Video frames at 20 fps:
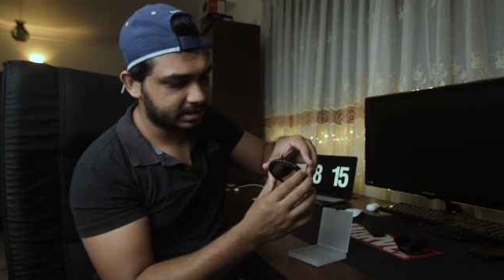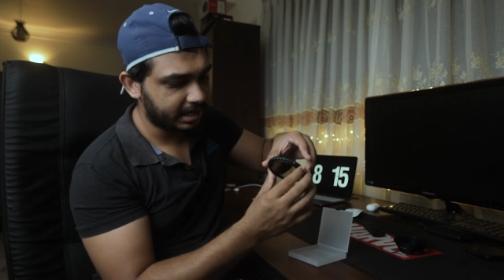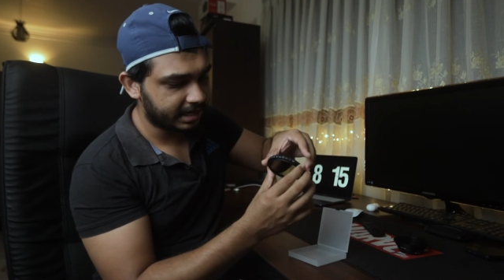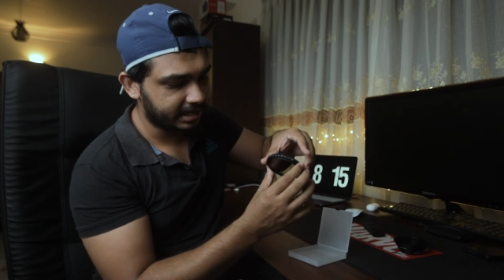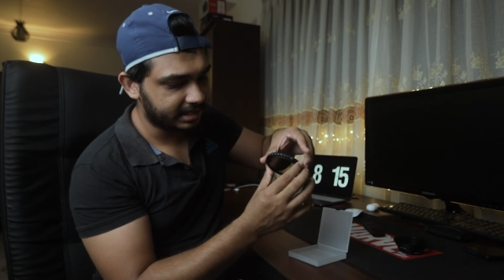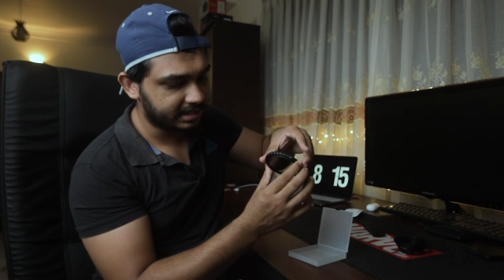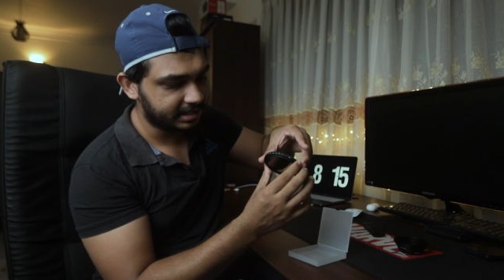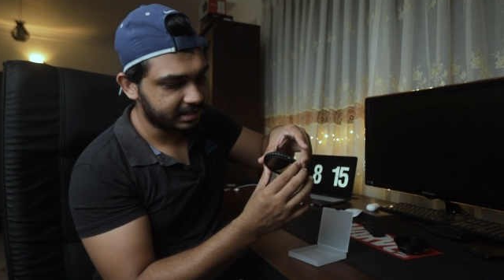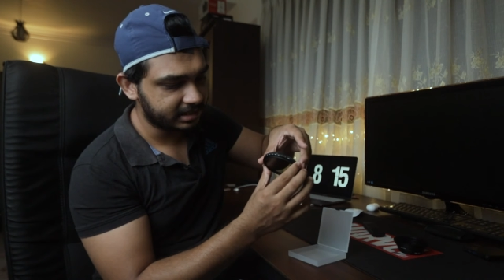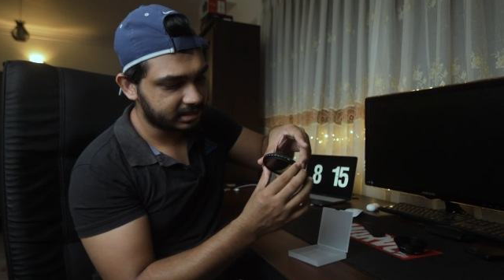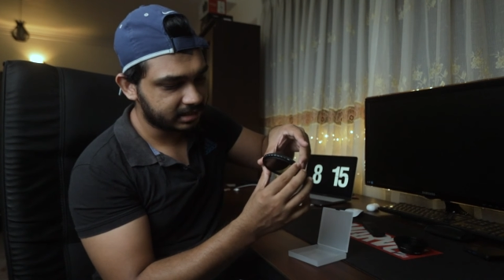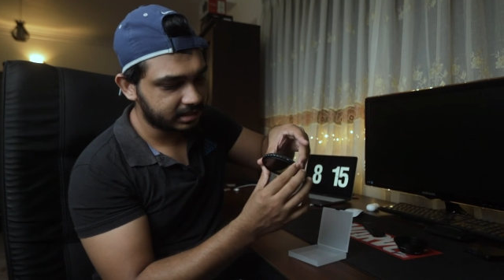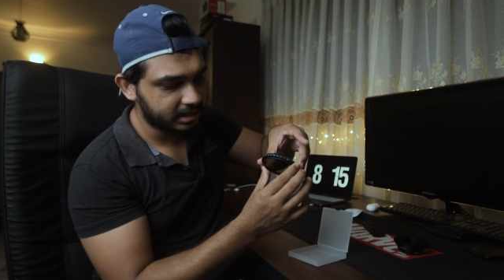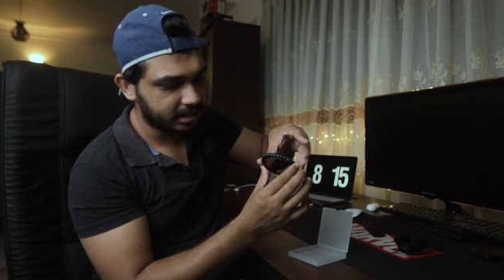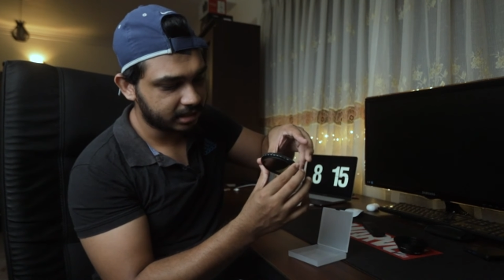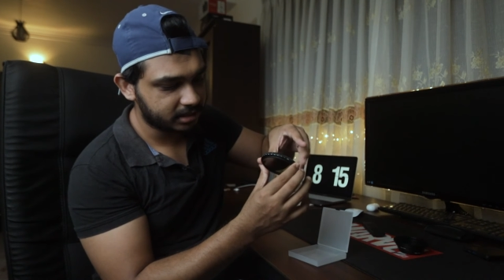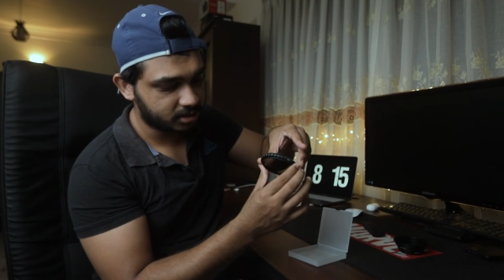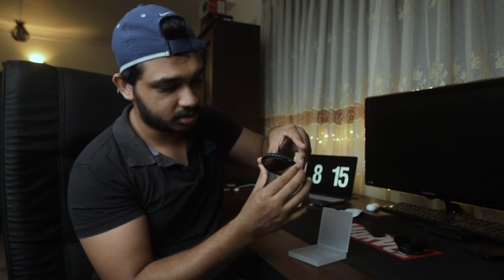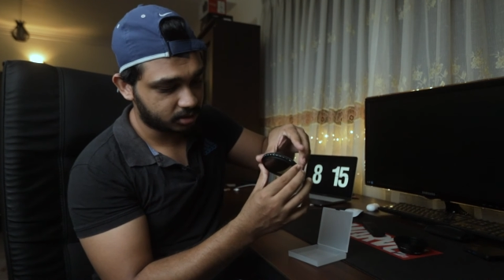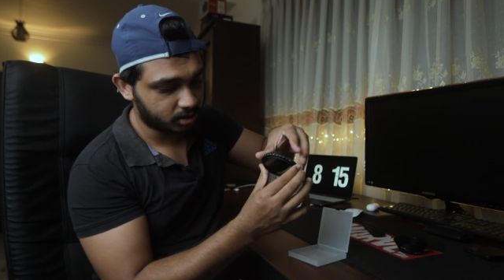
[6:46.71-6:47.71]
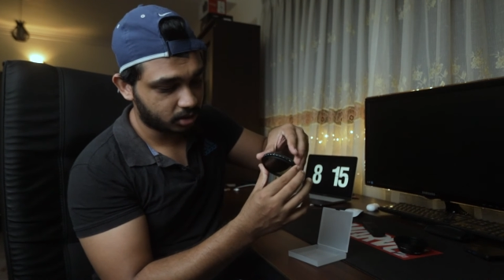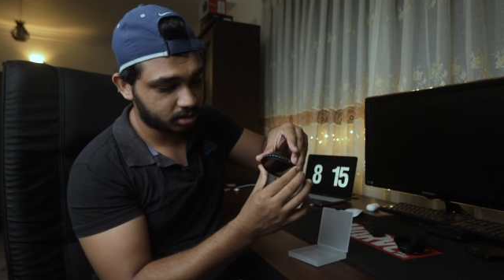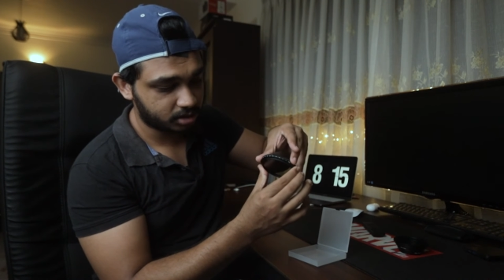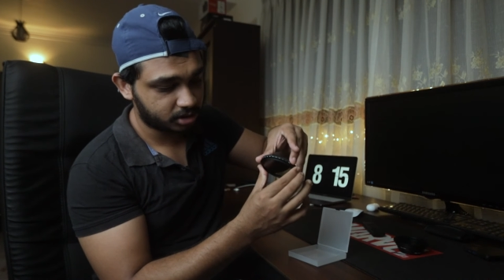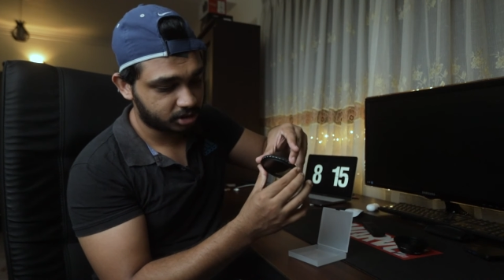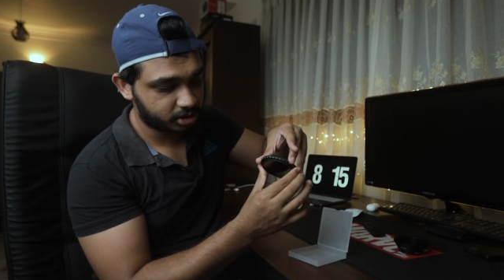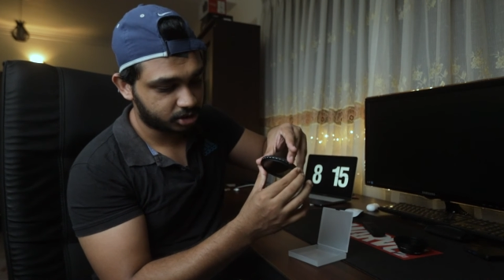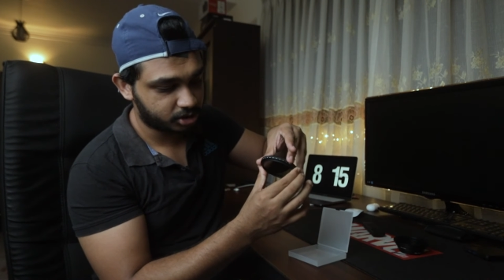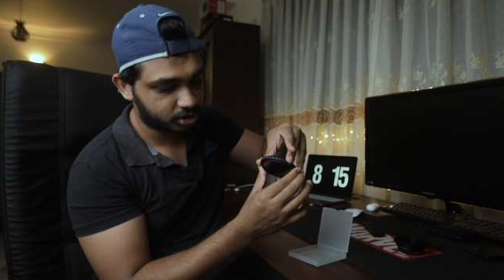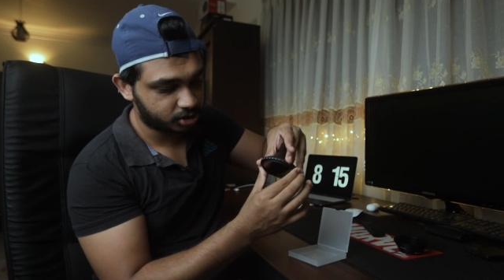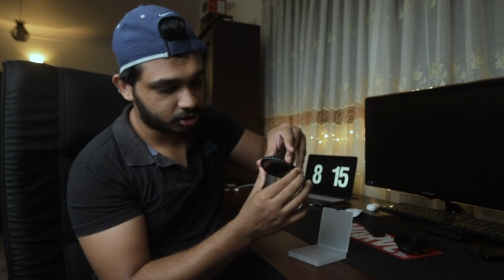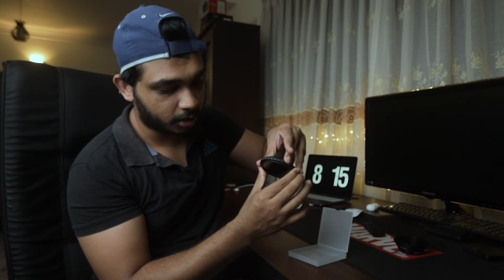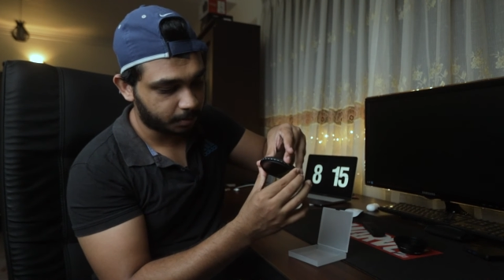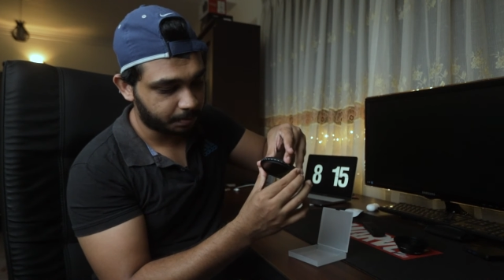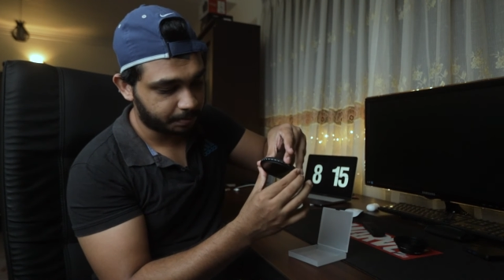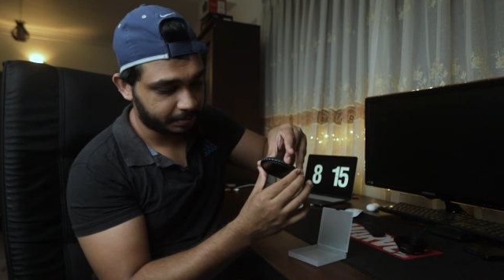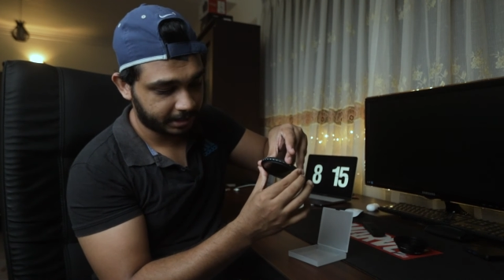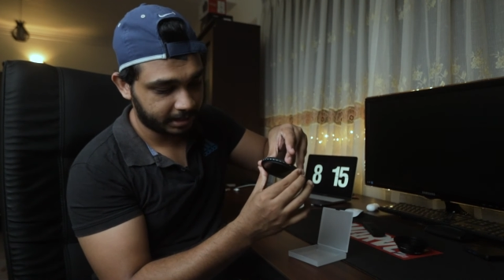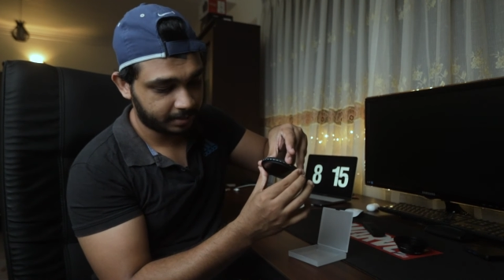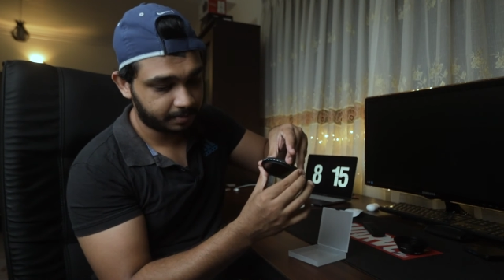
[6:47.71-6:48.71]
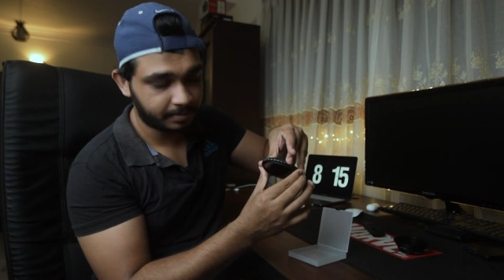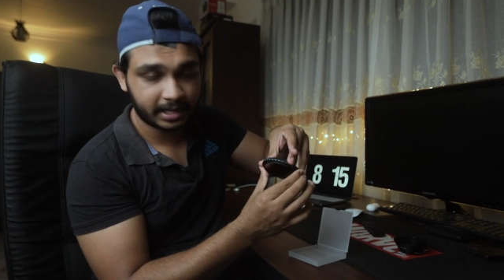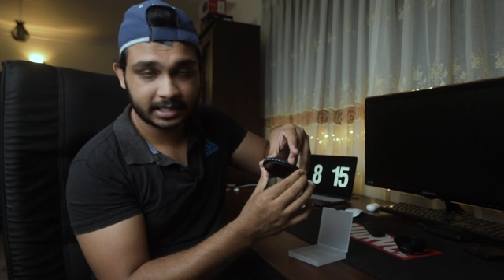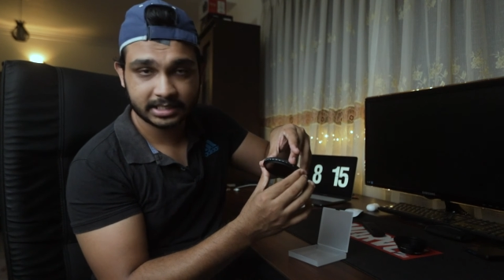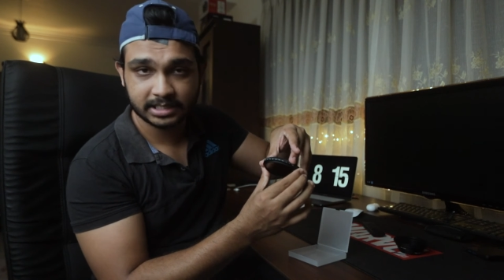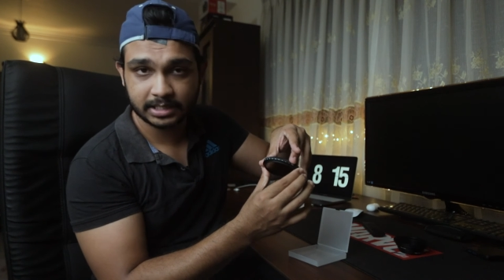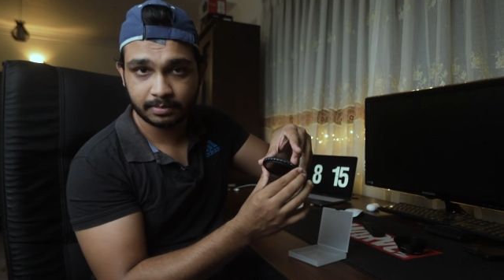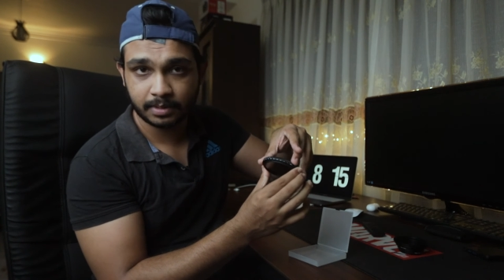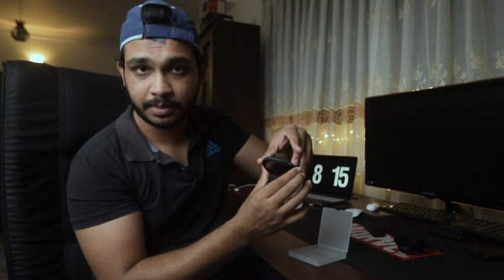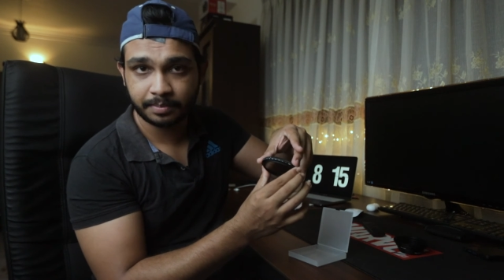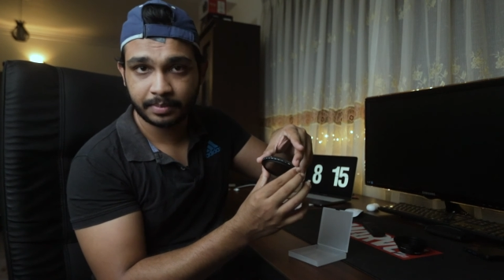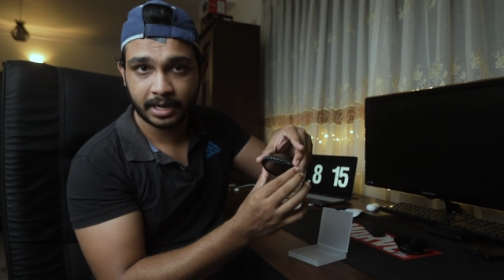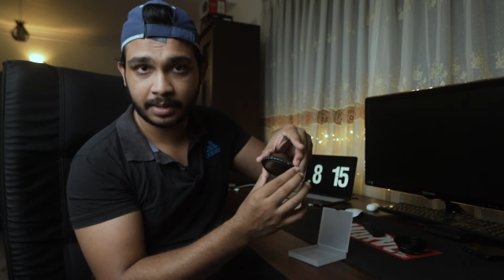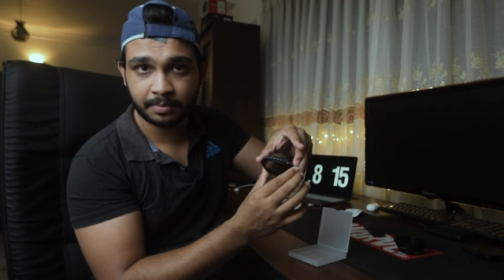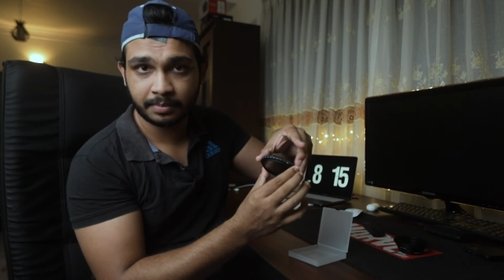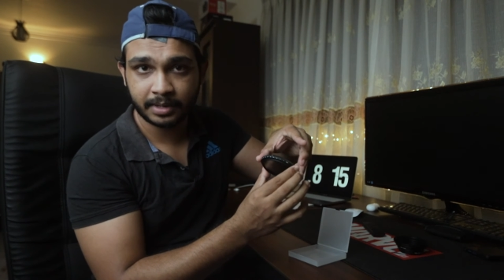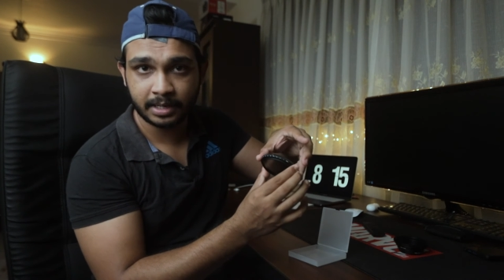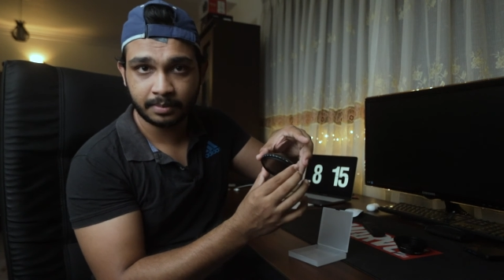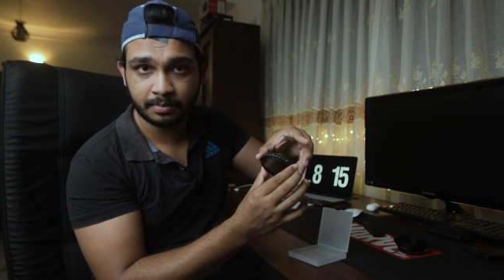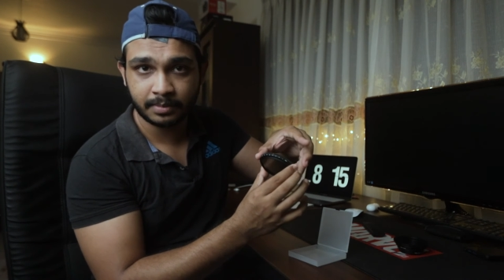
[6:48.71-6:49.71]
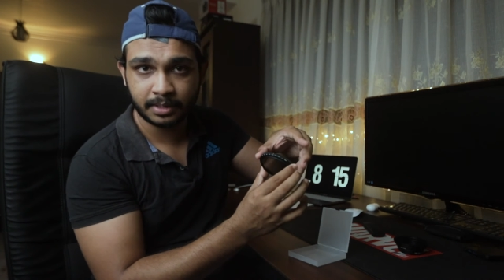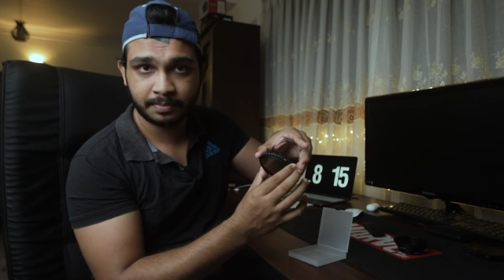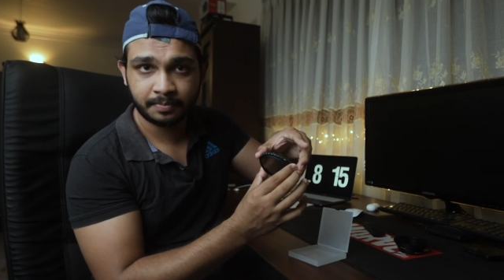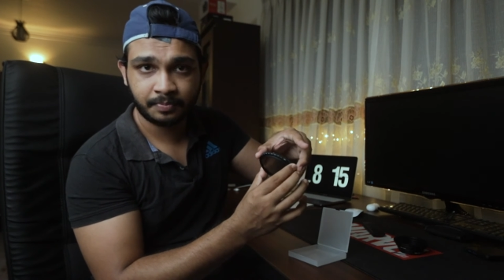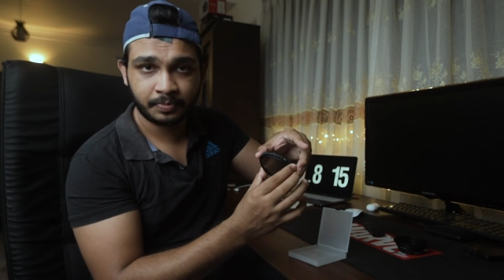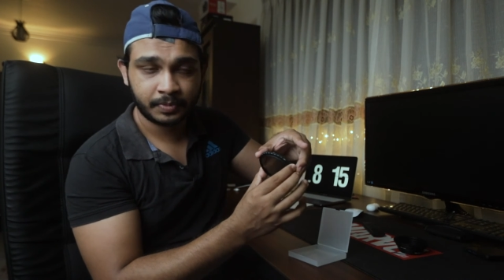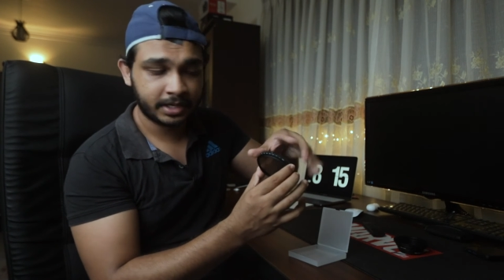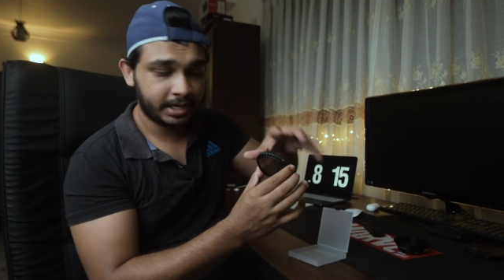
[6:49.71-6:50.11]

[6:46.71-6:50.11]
that this does not stop in maximum and minimum.